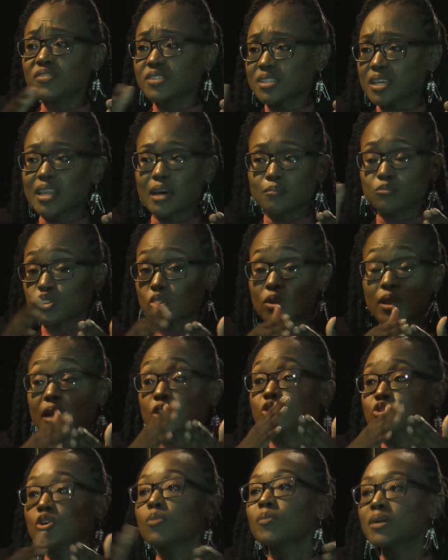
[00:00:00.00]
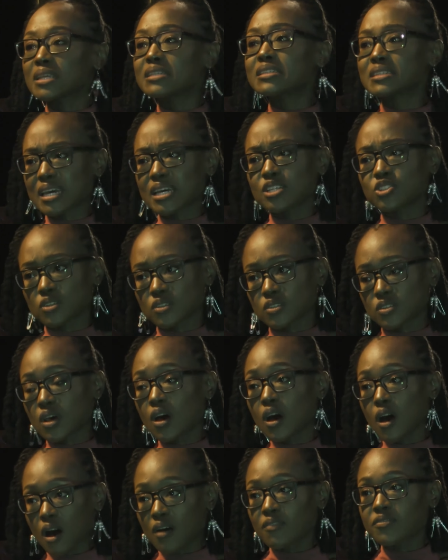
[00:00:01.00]
seen, I'm sure, like, so many stages
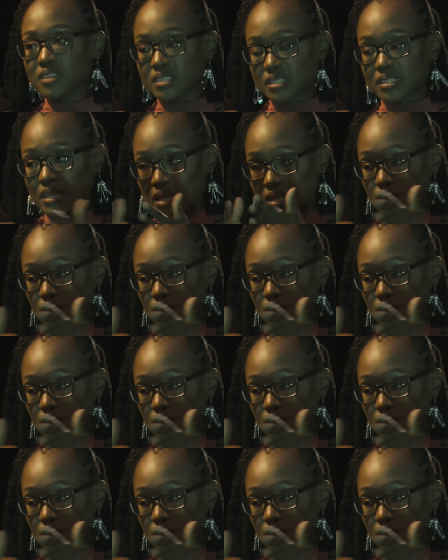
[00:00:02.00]
of the scene,